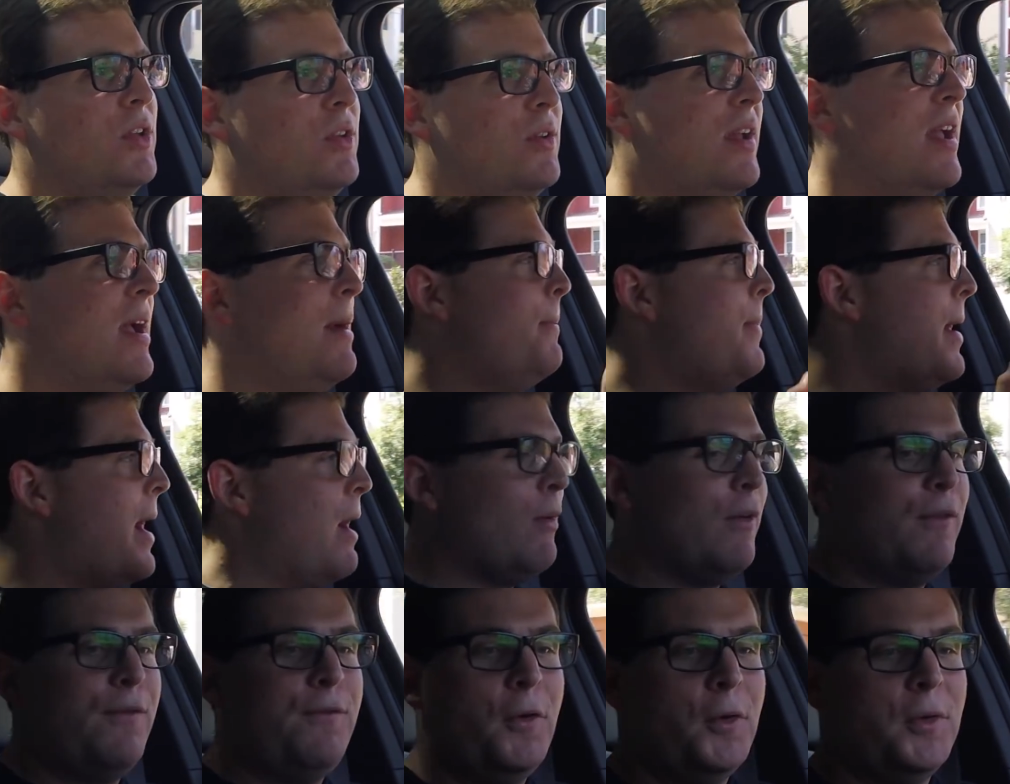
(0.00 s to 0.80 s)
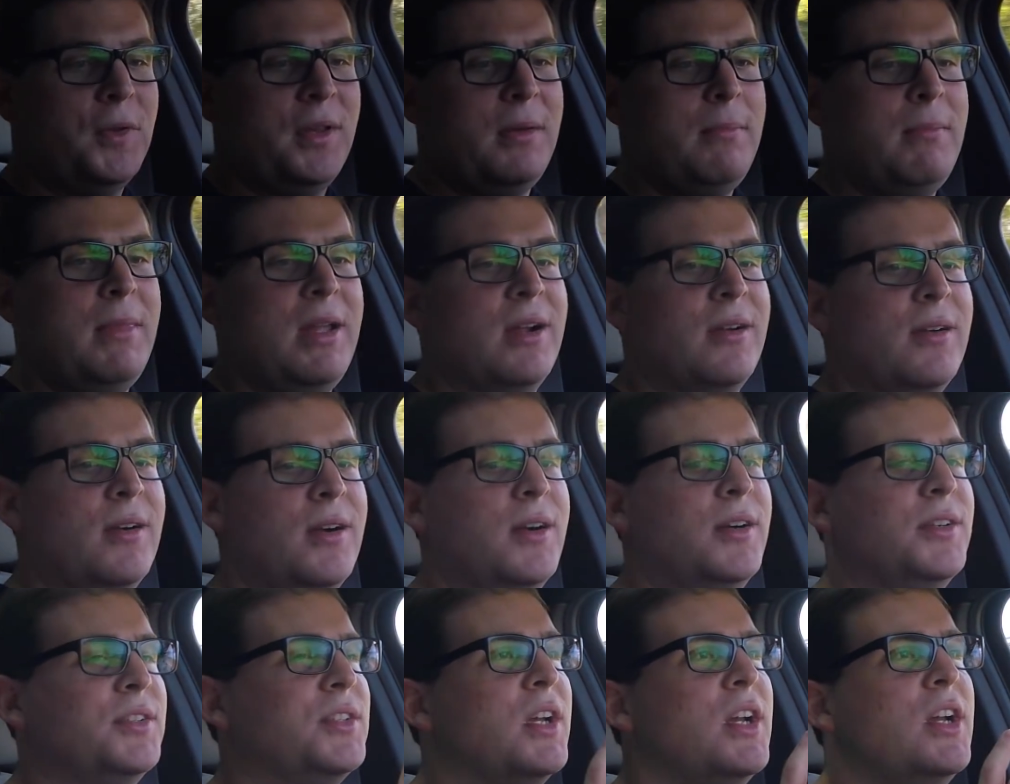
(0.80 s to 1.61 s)
You get power folding
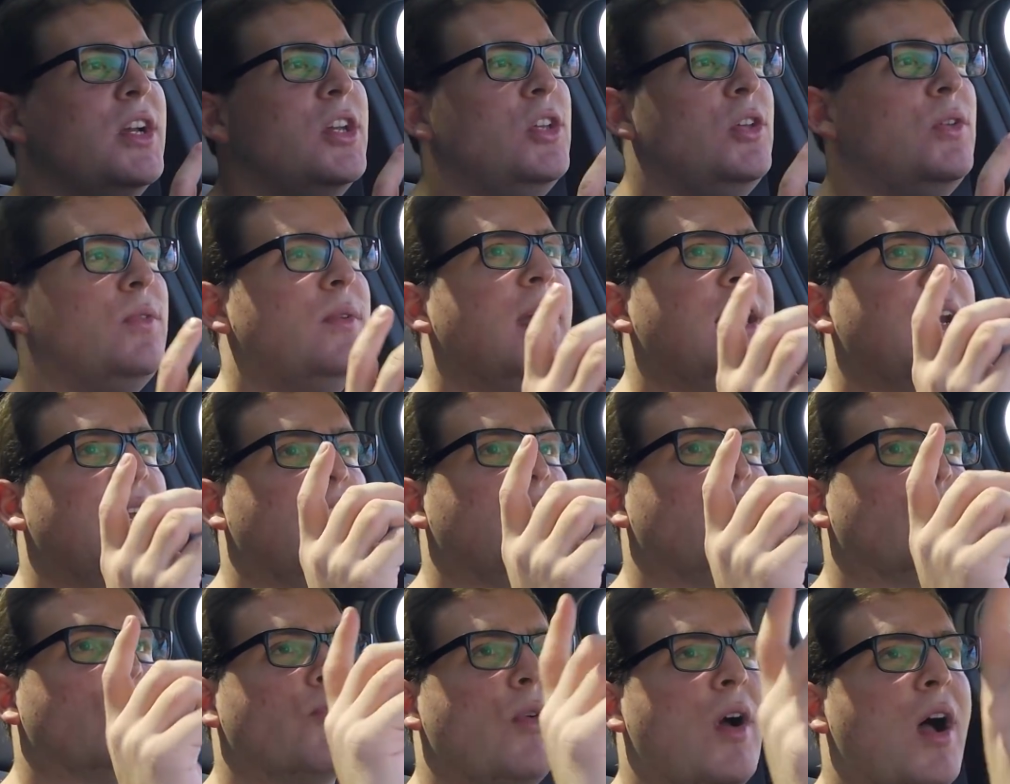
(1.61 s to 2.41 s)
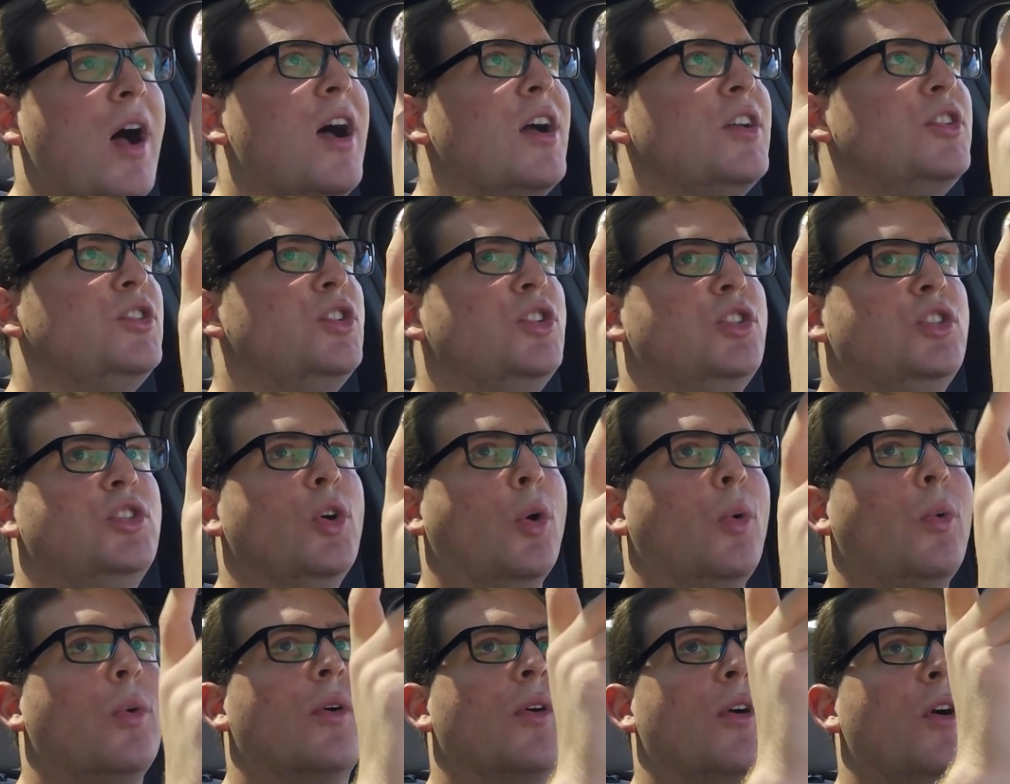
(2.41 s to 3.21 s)
mirrors, you get a garage
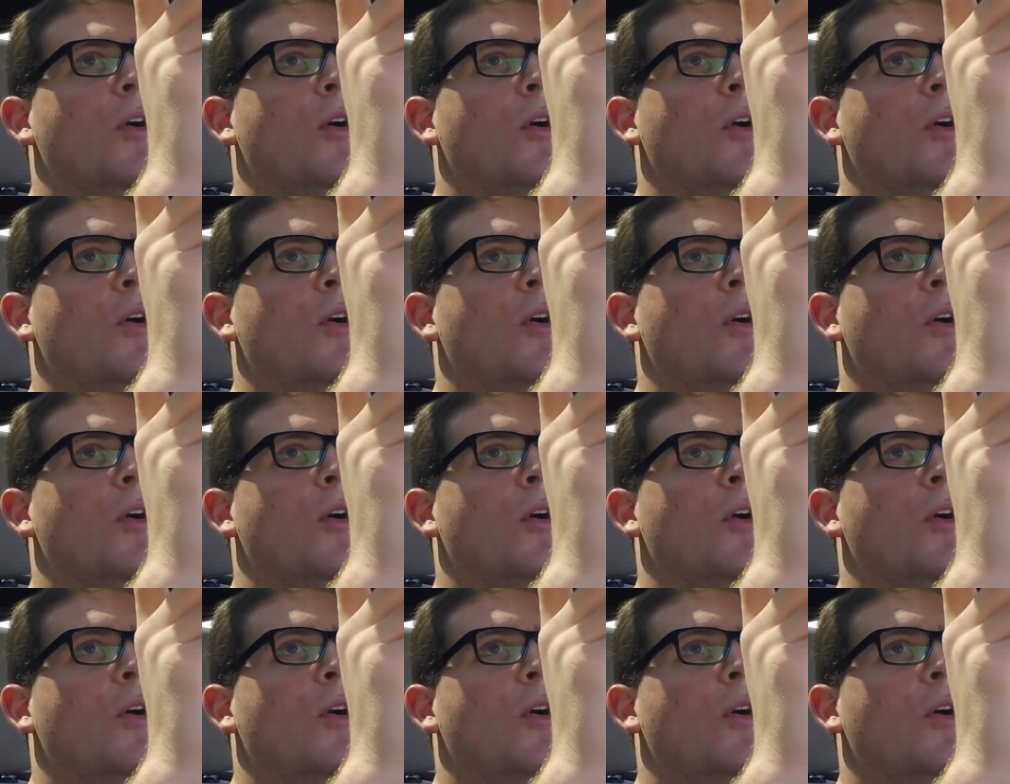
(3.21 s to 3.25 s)
door